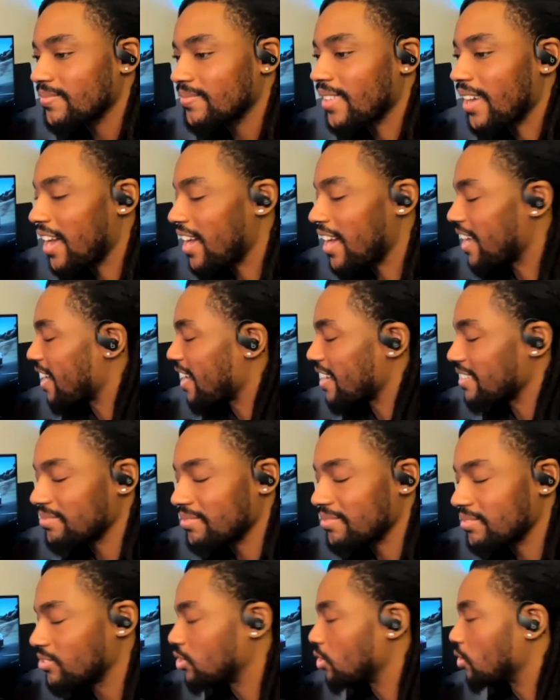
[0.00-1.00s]
I
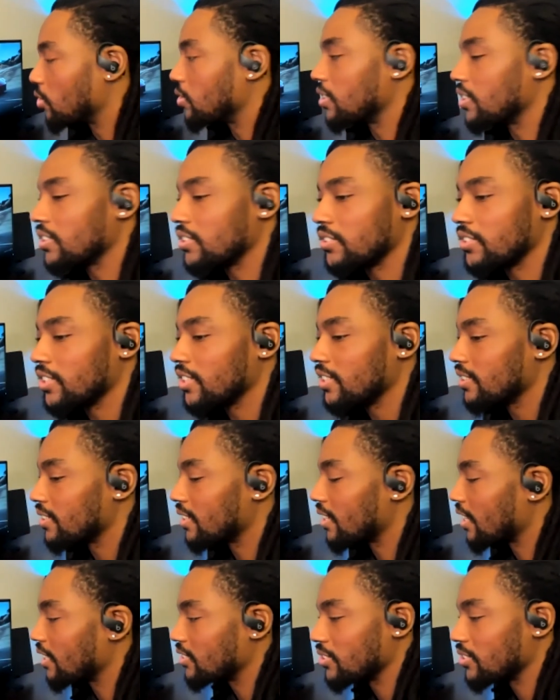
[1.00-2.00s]
totally agree.
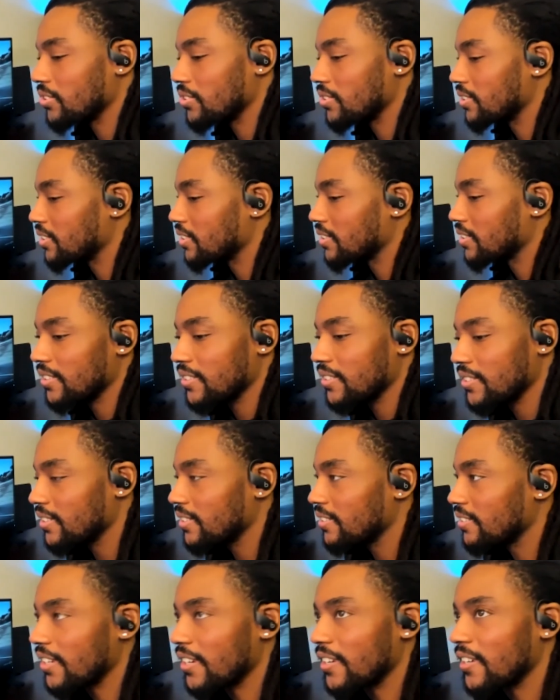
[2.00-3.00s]

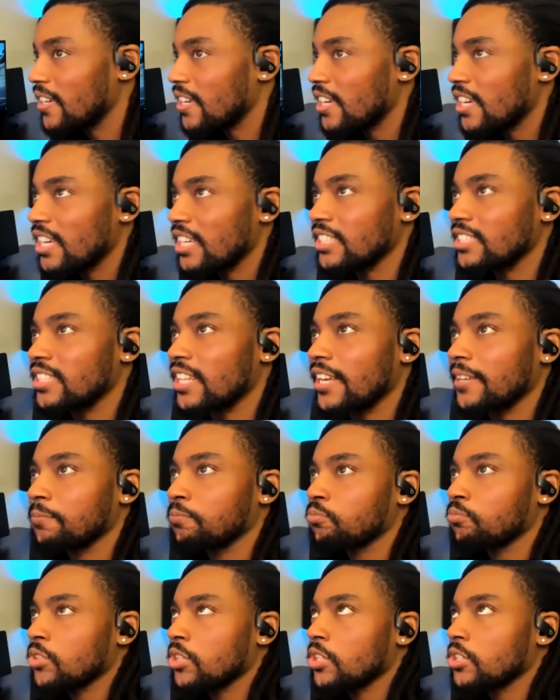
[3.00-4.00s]
Yeah. It's like,
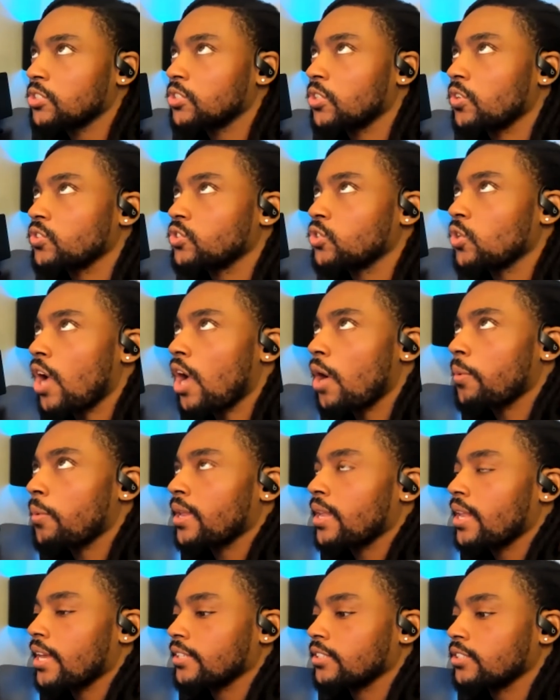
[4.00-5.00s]
so how I
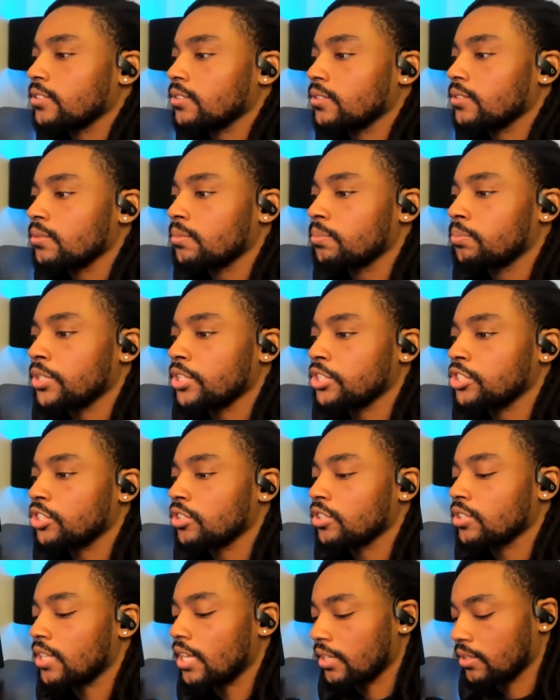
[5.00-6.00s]
like to
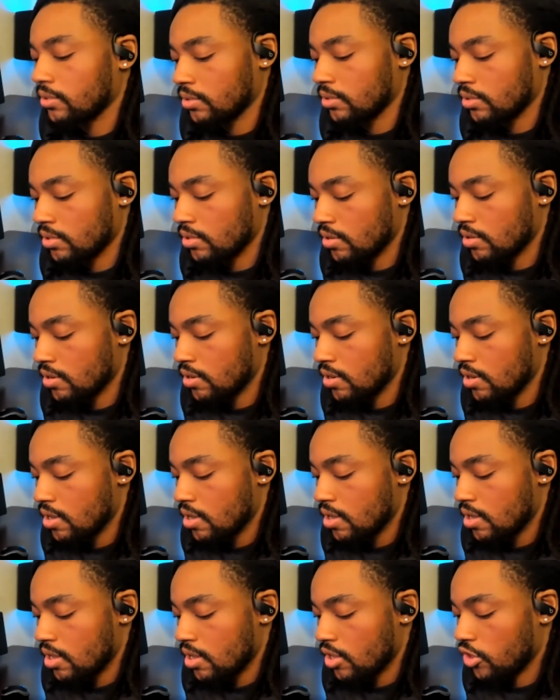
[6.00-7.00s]
picture, like,
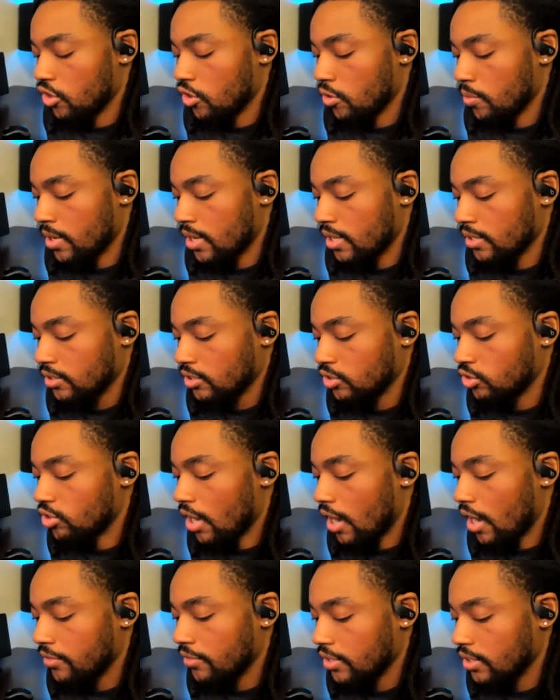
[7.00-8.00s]
humans
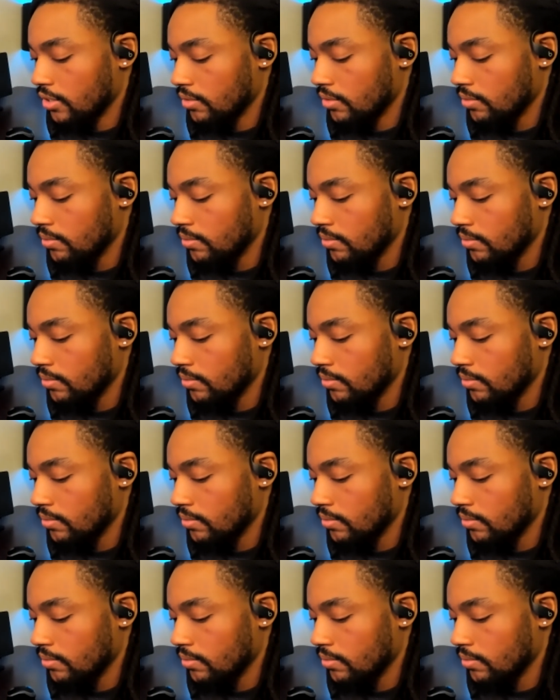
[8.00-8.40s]
driving,